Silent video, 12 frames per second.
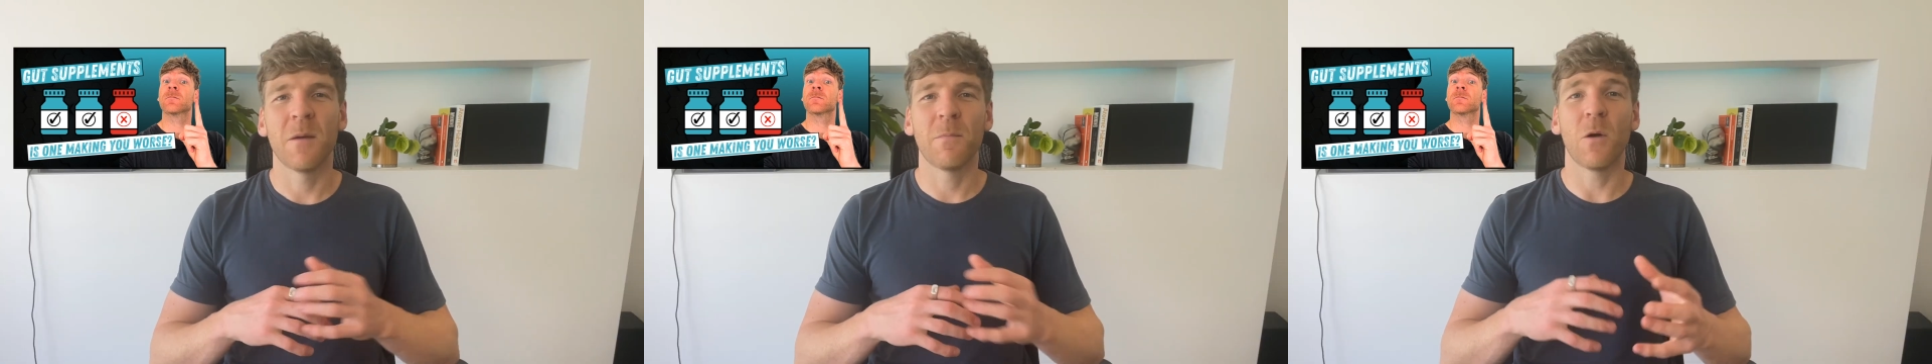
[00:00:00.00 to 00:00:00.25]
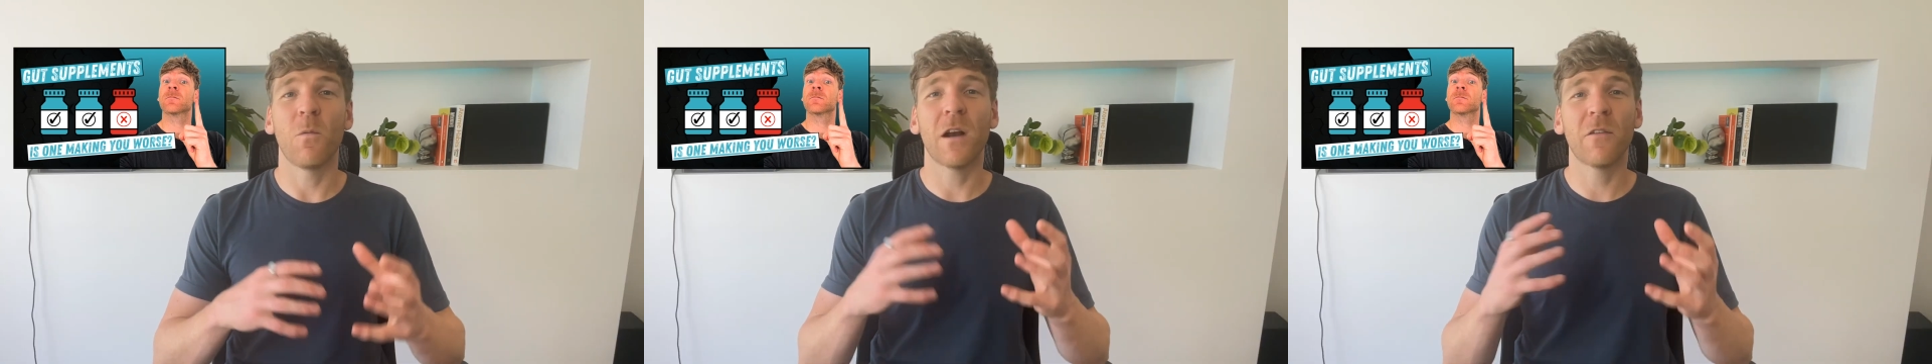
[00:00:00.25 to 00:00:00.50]

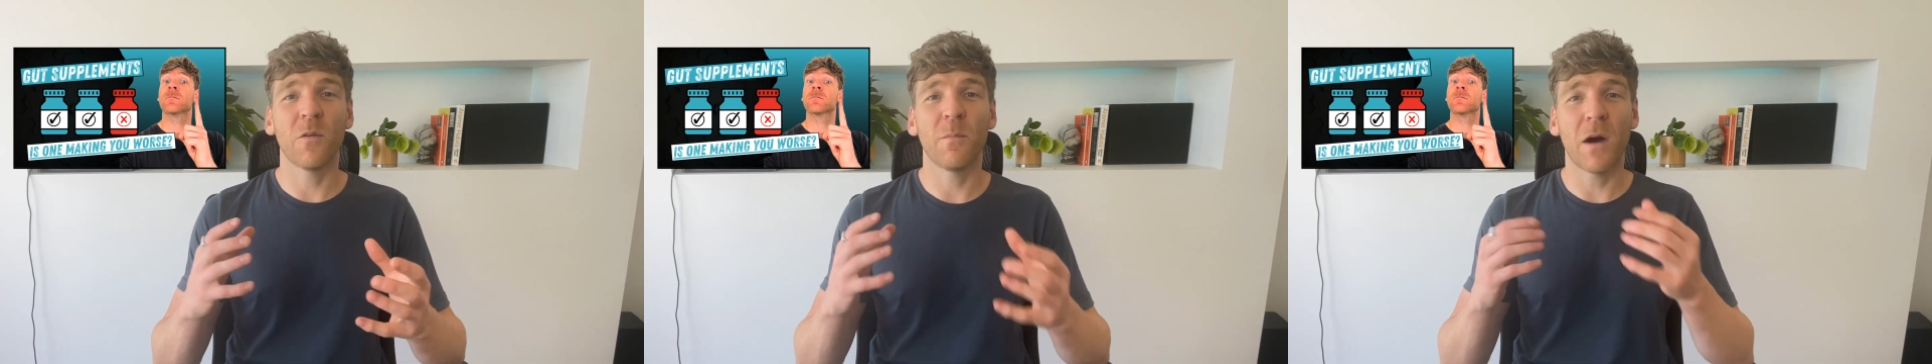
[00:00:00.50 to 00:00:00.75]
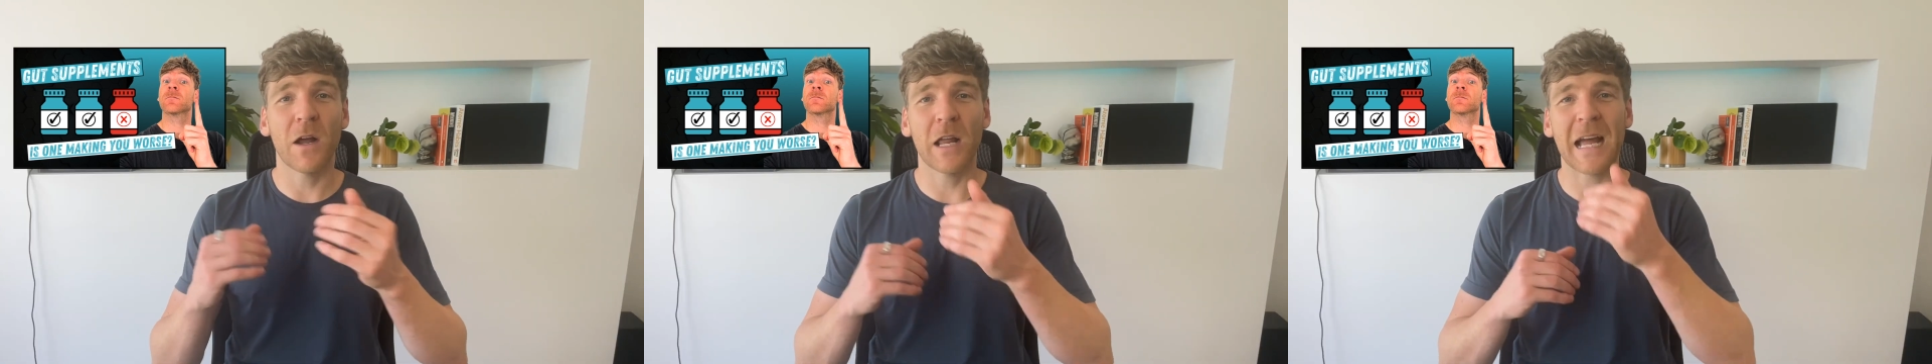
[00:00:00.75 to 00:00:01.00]
but one of them
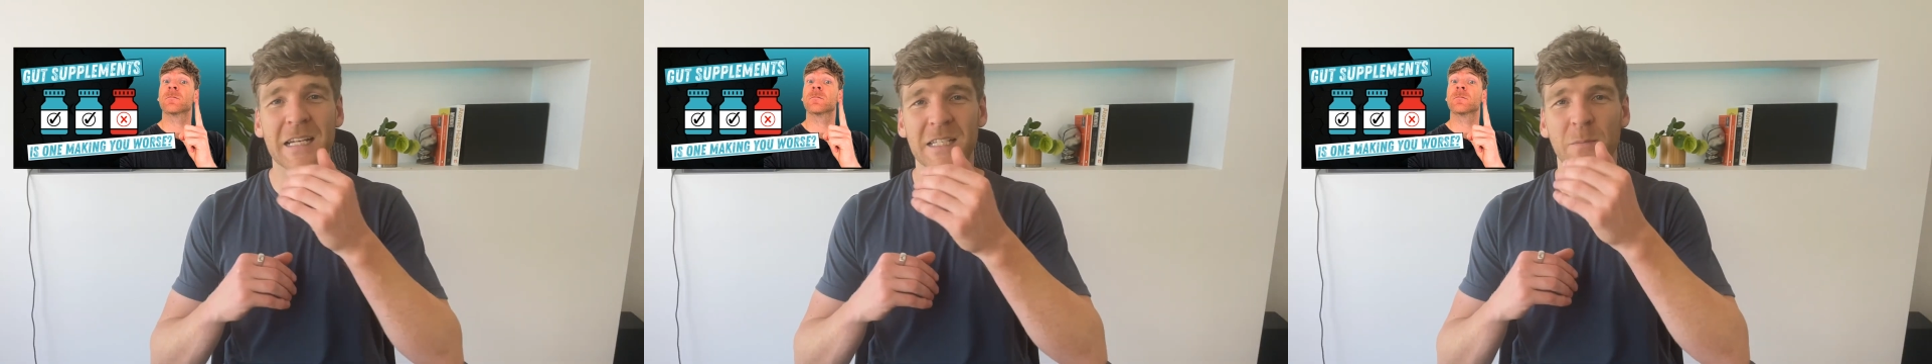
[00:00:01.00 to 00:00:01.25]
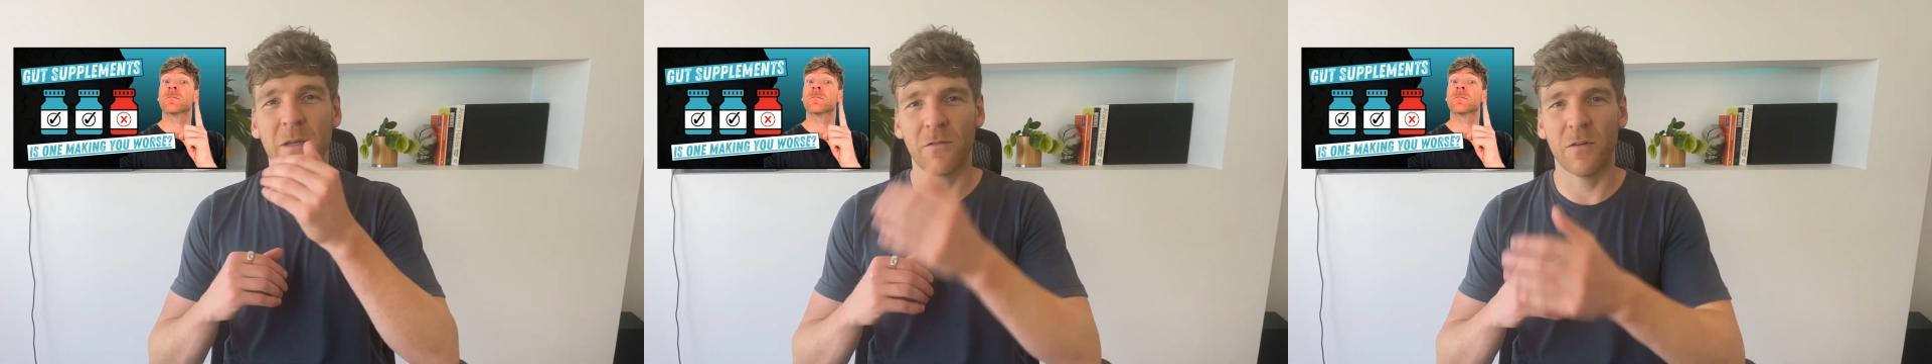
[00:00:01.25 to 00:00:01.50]
might not
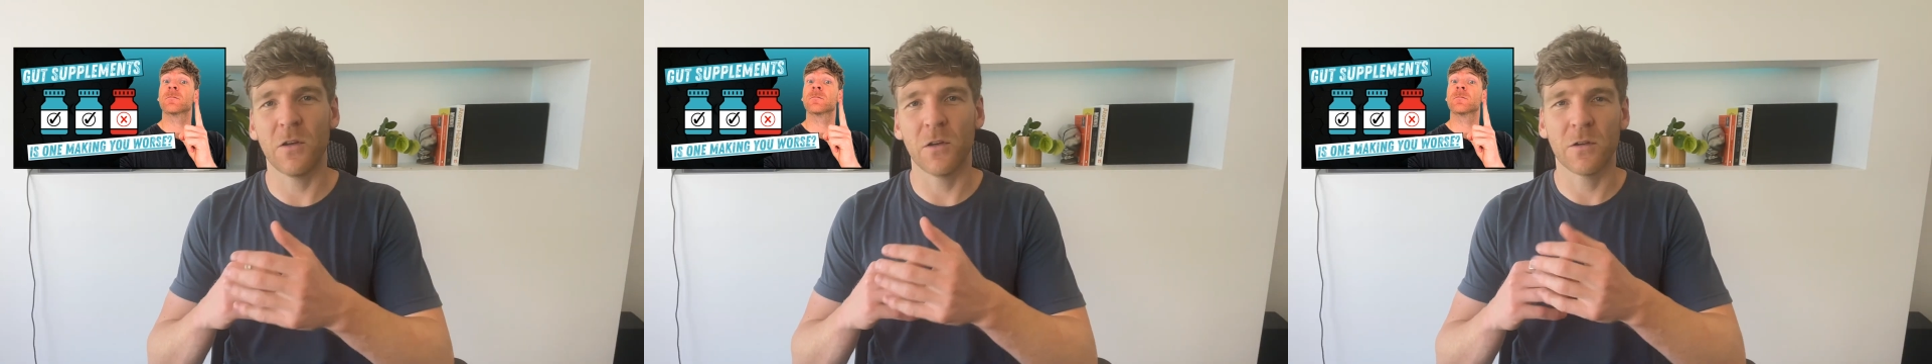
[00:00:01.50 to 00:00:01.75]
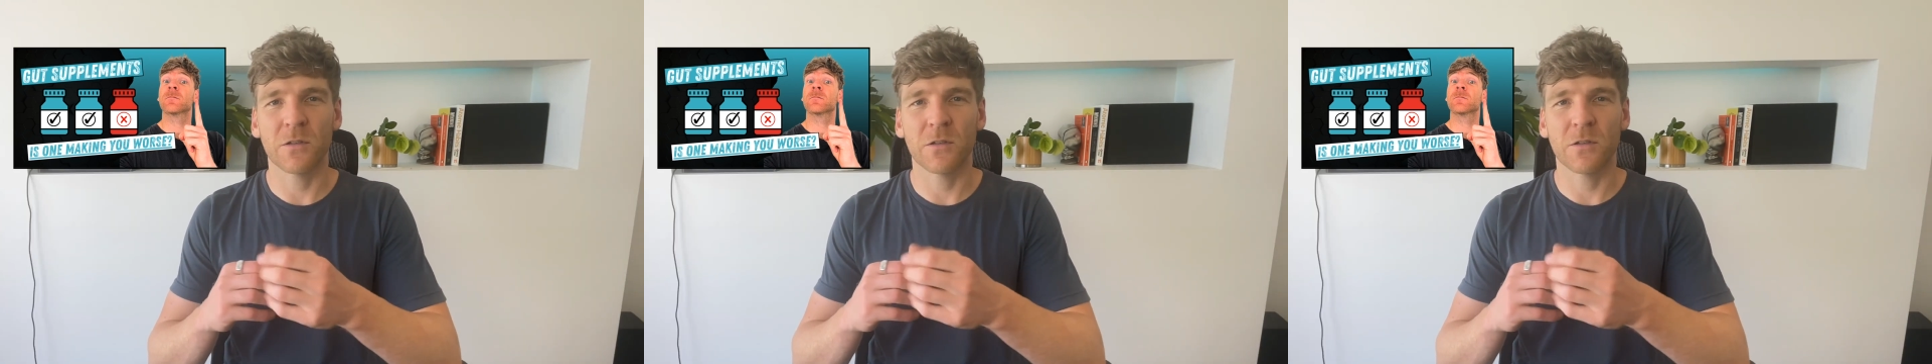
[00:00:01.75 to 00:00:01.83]
actually be for you.